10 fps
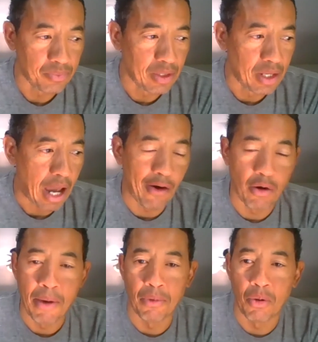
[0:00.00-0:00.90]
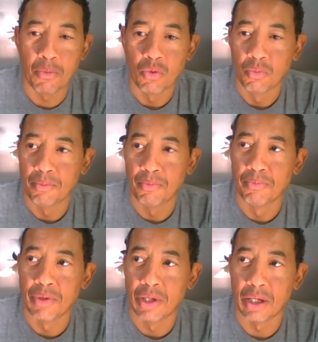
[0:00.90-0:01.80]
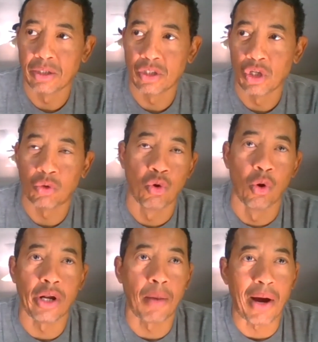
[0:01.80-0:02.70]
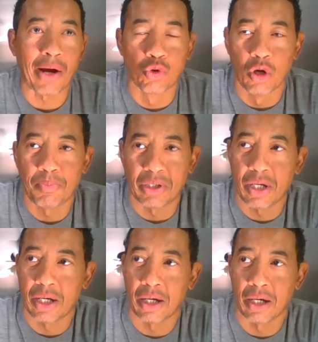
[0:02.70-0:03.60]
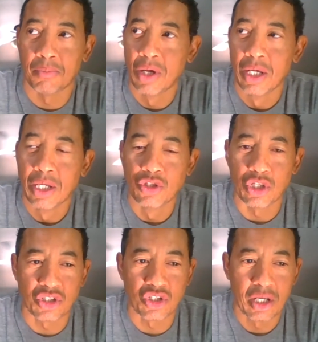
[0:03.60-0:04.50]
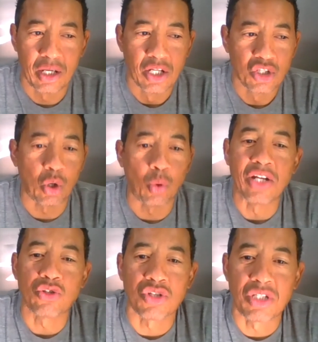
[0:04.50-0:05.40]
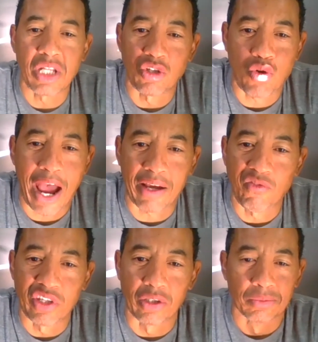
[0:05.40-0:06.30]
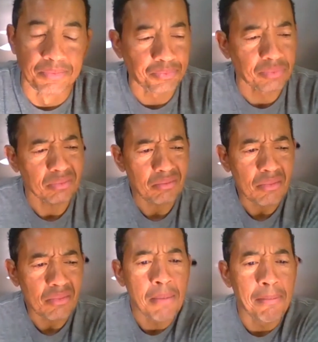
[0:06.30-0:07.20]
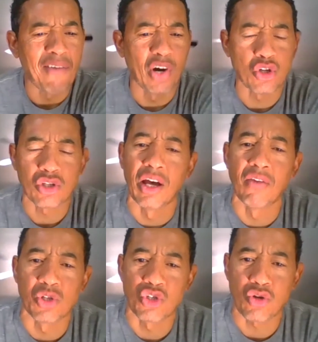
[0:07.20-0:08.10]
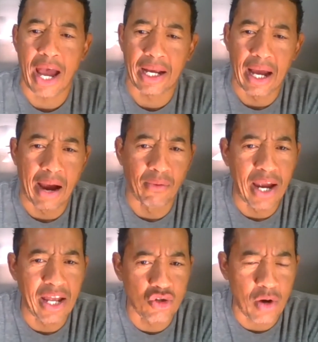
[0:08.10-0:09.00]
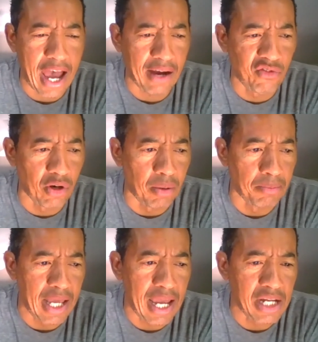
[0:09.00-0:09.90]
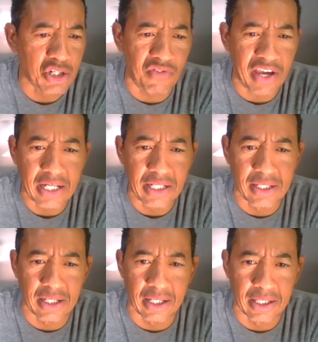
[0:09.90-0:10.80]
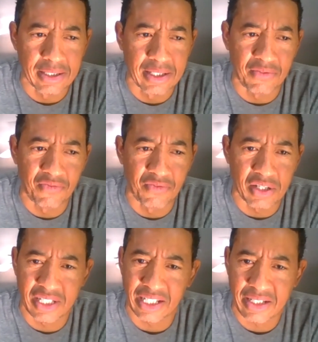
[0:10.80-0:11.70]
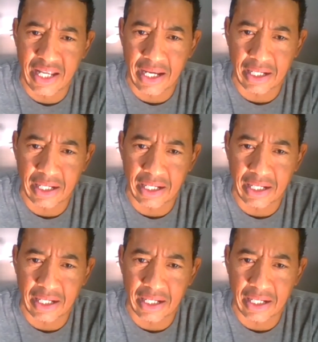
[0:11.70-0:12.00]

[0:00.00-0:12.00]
I remember, growing up, I grew up just so interested in track and field. My first love was track. I ran track from the age of 8 to 16.